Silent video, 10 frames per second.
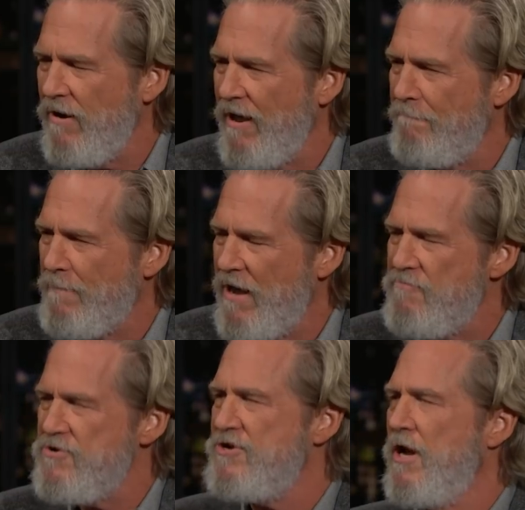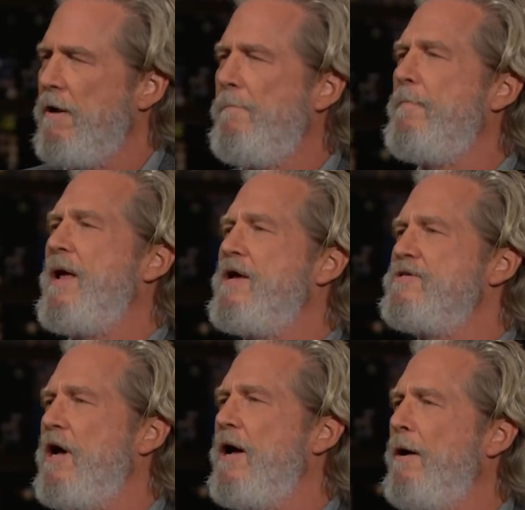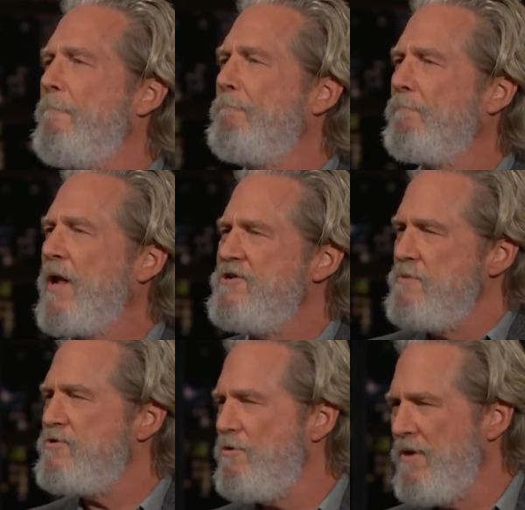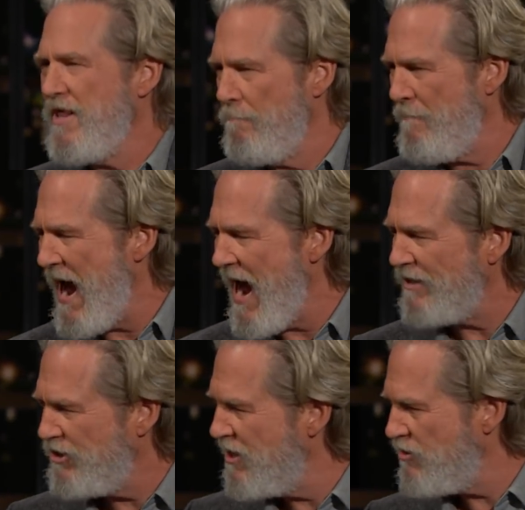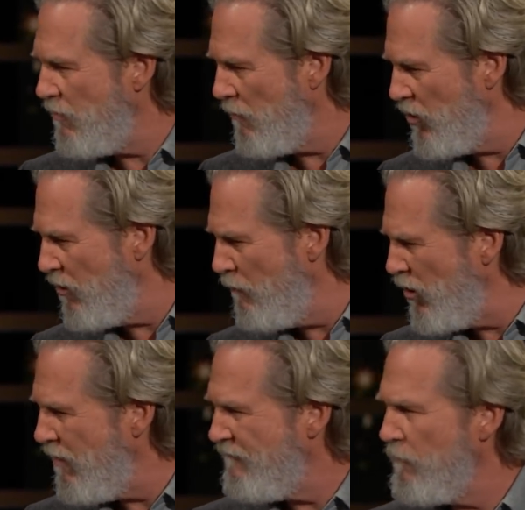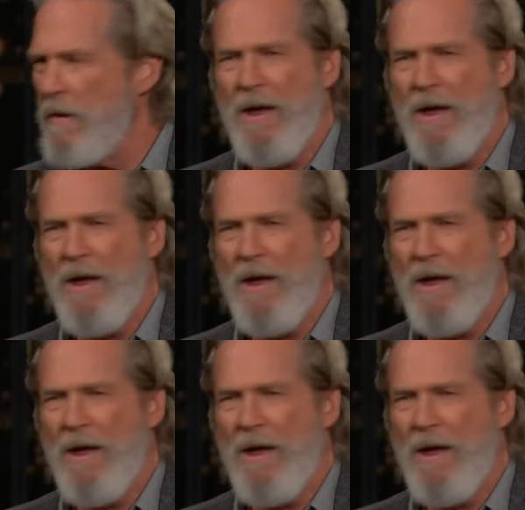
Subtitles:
really interesting because it seems to me that passion is what we're looking for. We're looking for